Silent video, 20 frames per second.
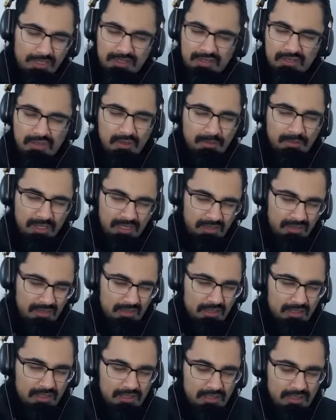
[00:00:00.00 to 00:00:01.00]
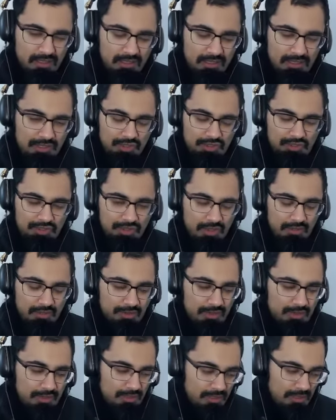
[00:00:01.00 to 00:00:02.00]
It's not a big thing, like you say, it's just
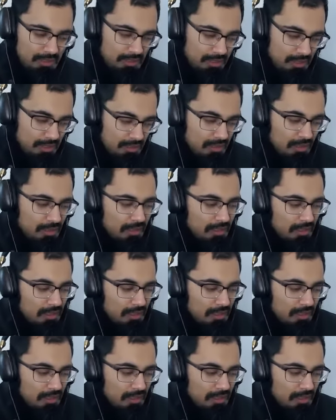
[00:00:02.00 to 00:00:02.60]
over the 6 kind